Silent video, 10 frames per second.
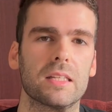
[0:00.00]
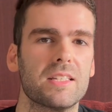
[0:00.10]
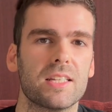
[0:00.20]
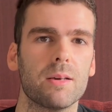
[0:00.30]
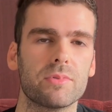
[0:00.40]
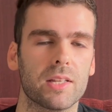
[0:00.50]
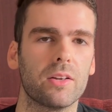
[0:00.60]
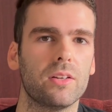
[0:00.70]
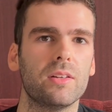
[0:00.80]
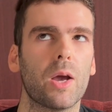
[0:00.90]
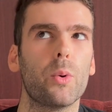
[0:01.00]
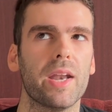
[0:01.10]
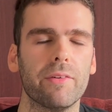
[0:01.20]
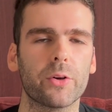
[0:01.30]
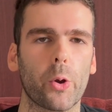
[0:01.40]
These tips, then, they were
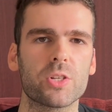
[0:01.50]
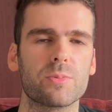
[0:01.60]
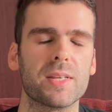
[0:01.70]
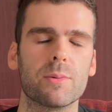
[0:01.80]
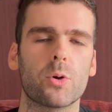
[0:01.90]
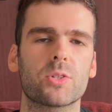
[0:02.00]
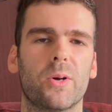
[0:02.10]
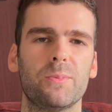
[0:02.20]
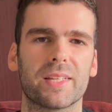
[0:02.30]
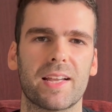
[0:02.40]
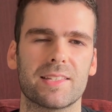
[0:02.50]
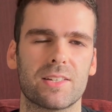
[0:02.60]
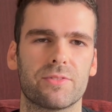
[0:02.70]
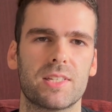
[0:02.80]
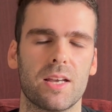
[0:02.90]
never going to be the most complicated
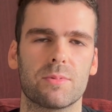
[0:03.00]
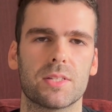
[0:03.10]
of tips,